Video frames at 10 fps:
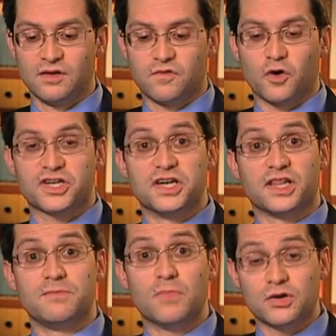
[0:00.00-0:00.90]

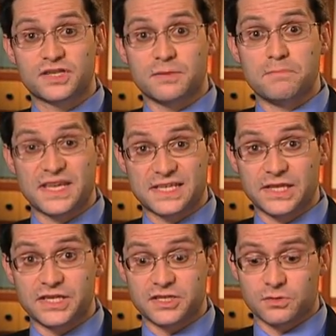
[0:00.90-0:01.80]
Fortunately, most missed
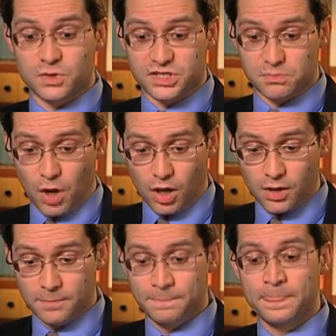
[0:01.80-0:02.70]
lesions were small.